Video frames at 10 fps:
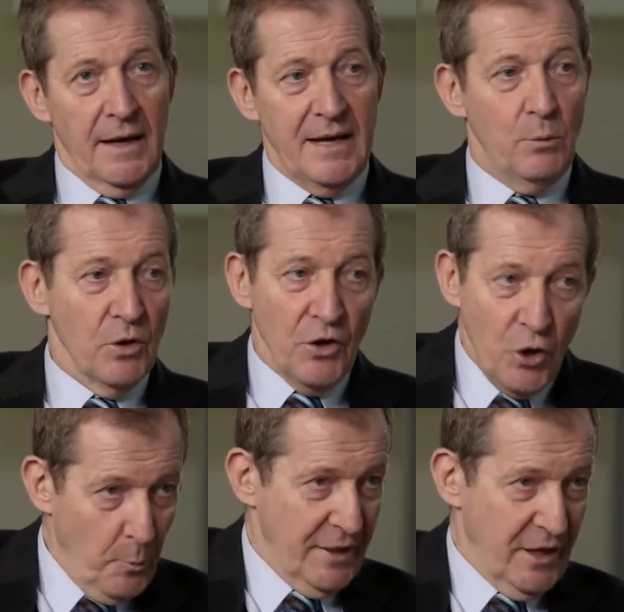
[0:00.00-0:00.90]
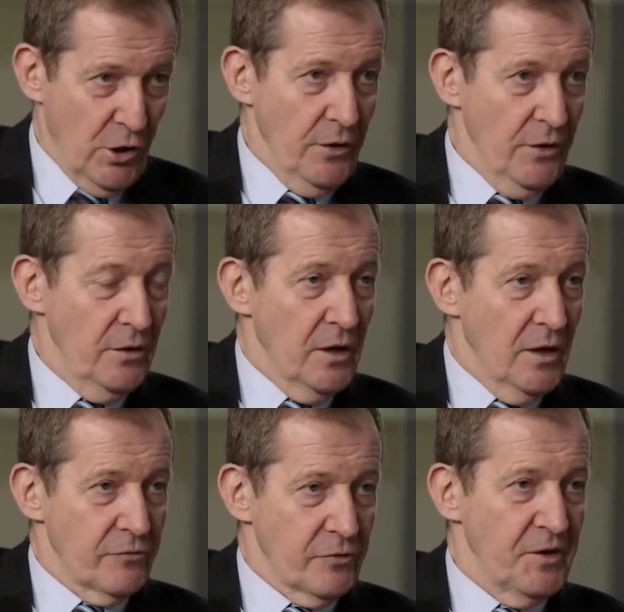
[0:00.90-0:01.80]
He will not be gone
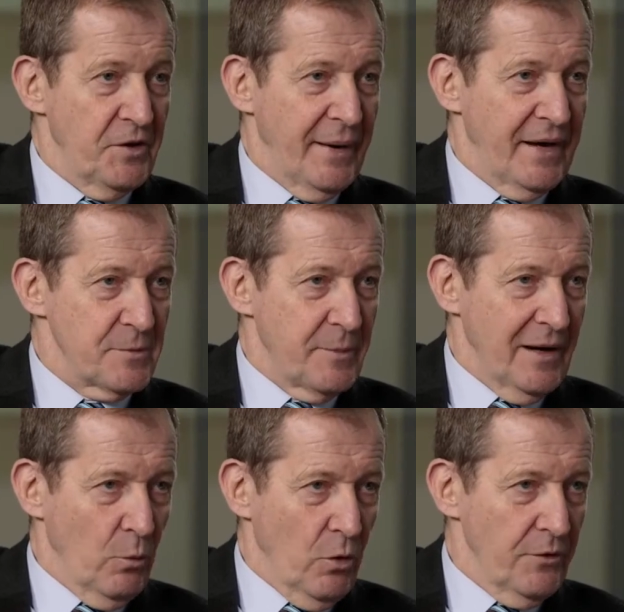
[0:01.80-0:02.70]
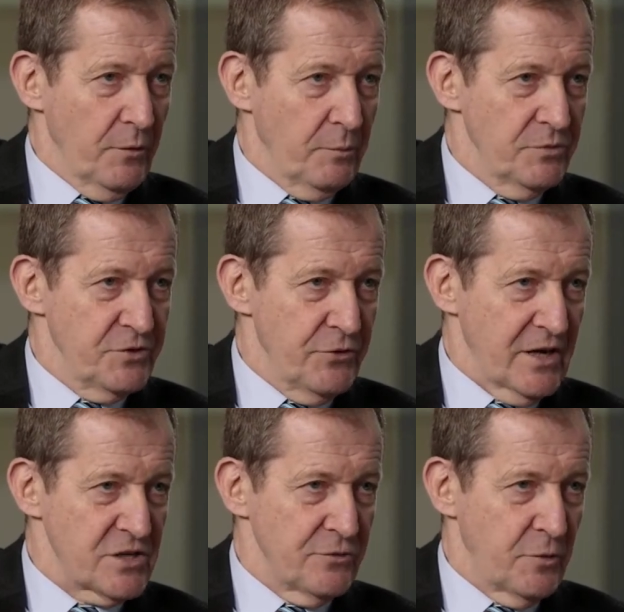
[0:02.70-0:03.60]
from the debate about what the
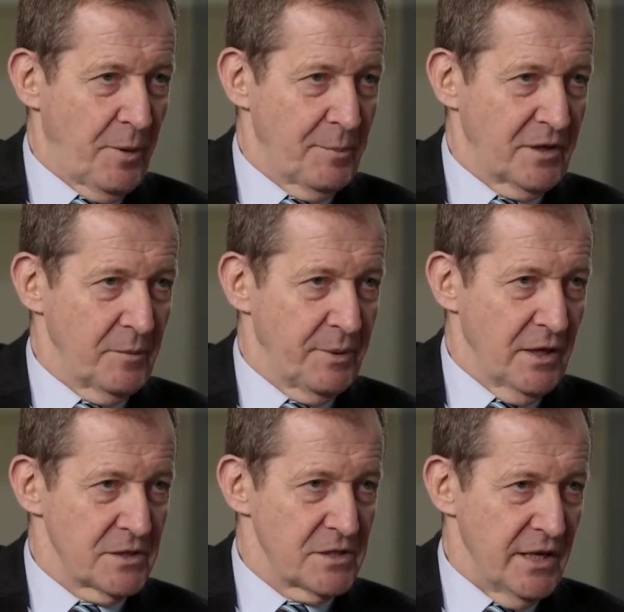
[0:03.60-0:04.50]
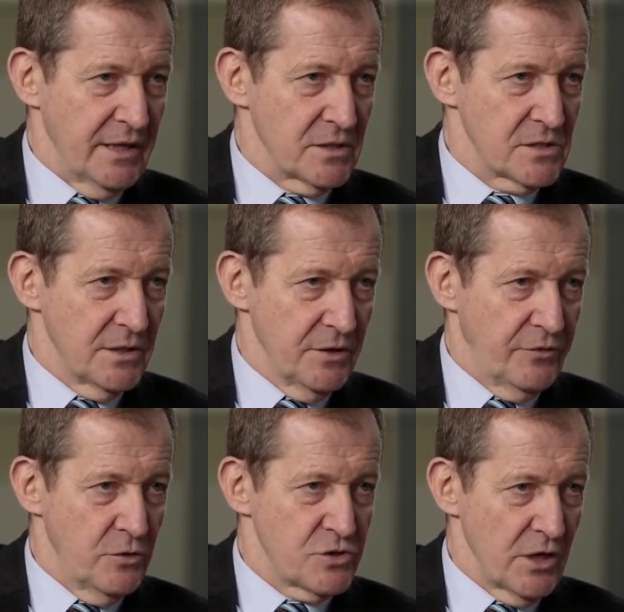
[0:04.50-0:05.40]
direction the Republican Party takes in the
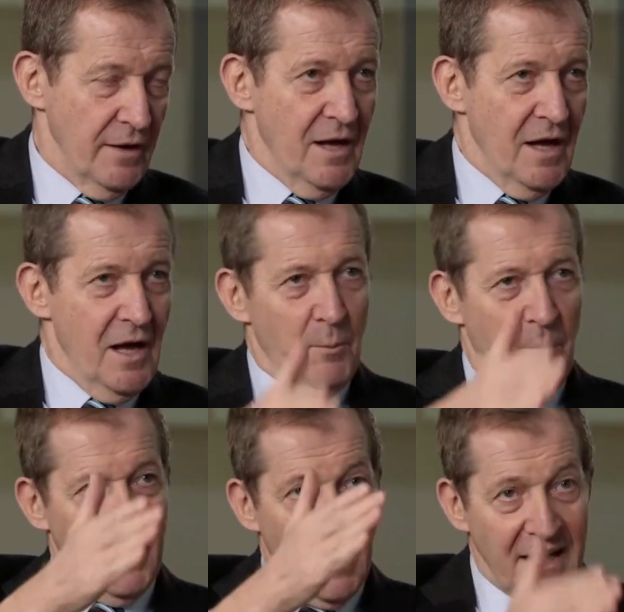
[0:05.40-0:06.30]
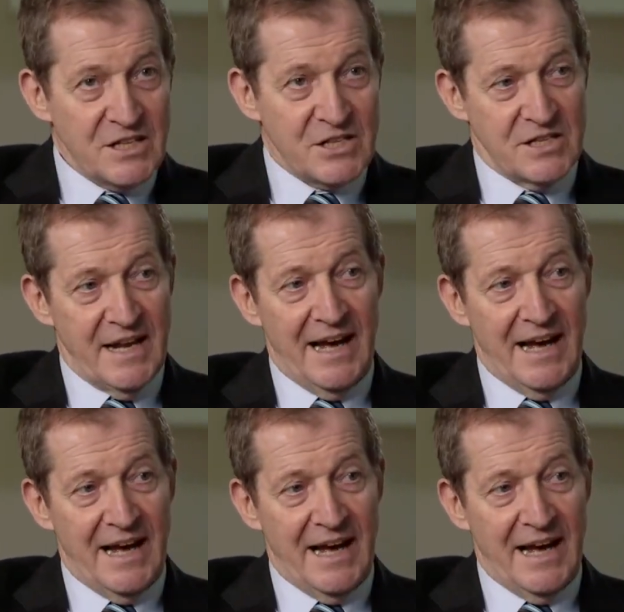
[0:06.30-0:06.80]
future. But at least